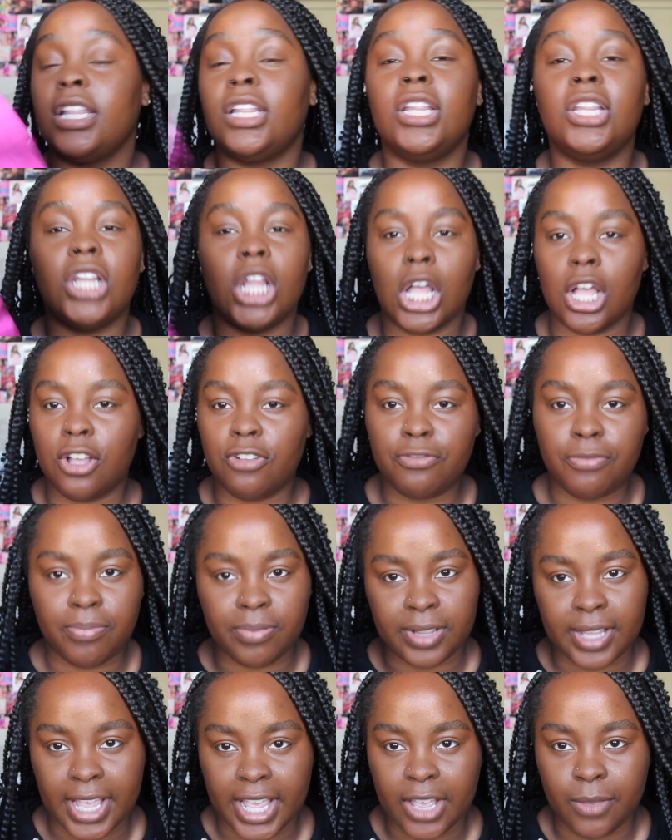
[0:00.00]
love
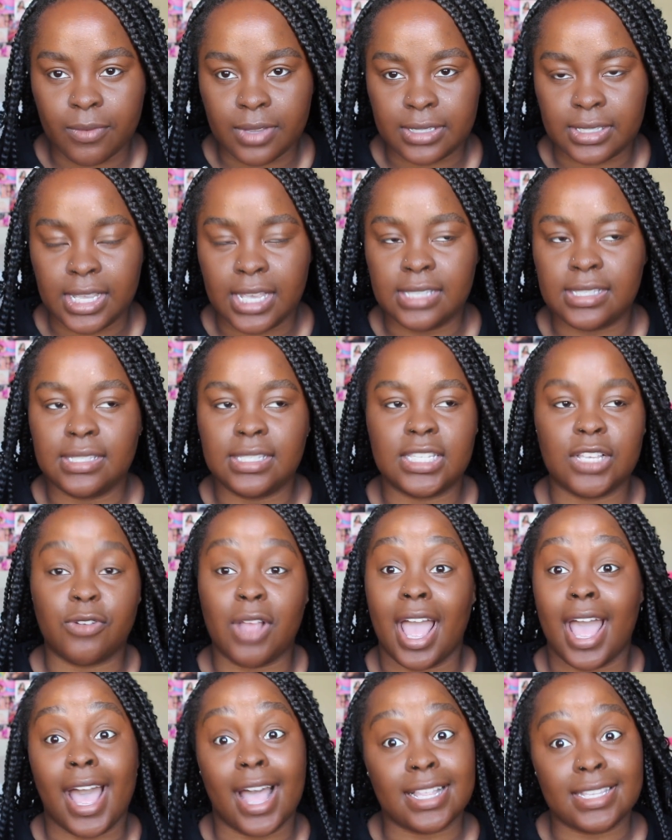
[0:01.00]
playing with Seasons. It
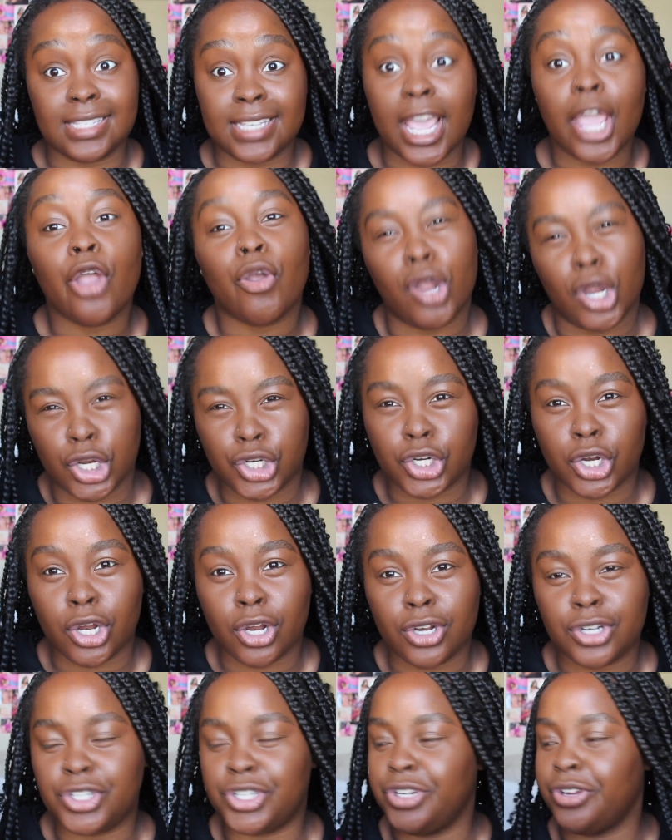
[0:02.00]
adds
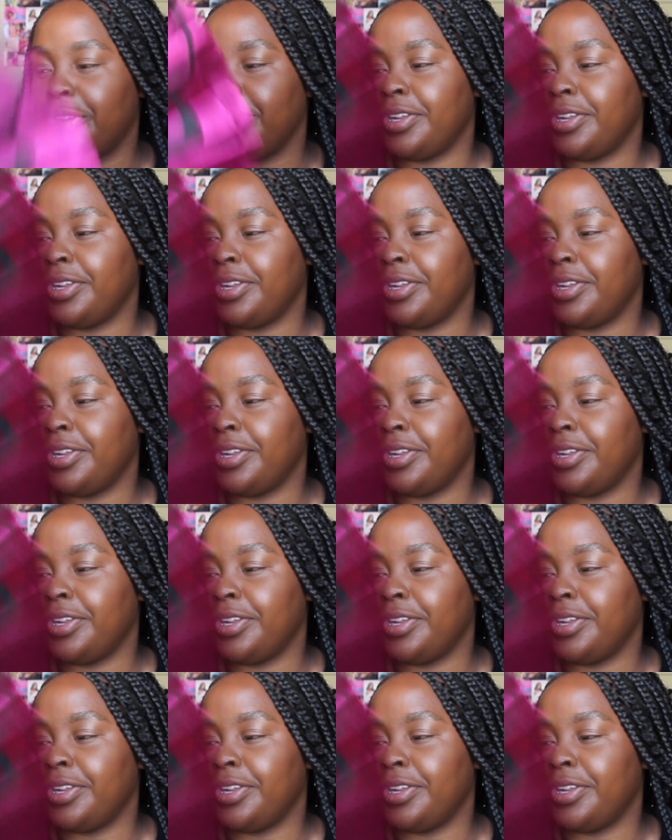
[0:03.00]
character to your